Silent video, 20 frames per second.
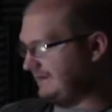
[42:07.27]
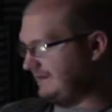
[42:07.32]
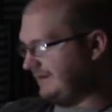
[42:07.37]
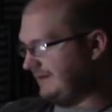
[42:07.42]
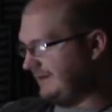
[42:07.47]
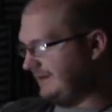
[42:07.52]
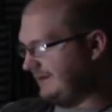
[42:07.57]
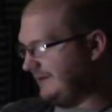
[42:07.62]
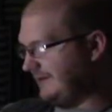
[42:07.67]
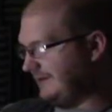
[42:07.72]

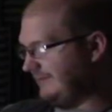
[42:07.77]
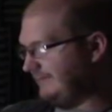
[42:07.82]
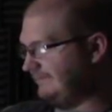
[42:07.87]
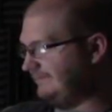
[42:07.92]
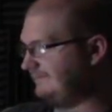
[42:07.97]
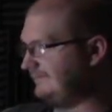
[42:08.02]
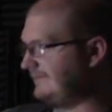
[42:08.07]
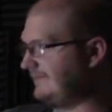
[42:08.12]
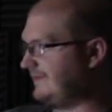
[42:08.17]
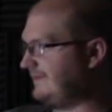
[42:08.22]
Mm-hmm. Um
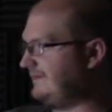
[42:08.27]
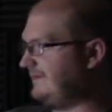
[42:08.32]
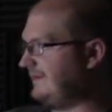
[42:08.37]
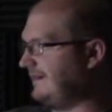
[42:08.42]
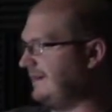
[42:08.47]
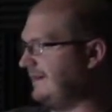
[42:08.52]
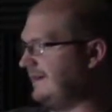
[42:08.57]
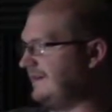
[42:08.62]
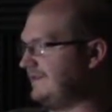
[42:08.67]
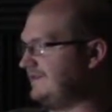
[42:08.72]

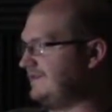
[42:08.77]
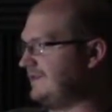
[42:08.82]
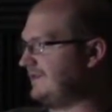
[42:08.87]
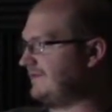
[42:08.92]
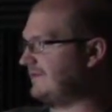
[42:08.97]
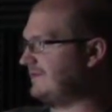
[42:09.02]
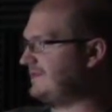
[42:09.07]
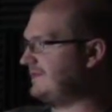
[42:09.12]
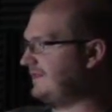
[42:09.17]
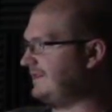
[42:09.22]
uh,
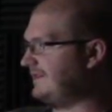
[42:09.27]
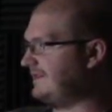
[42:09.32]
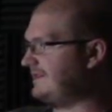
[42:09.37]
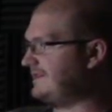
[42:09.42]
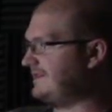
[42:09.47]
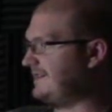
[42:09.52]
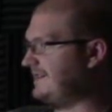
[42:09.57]
General Tullius,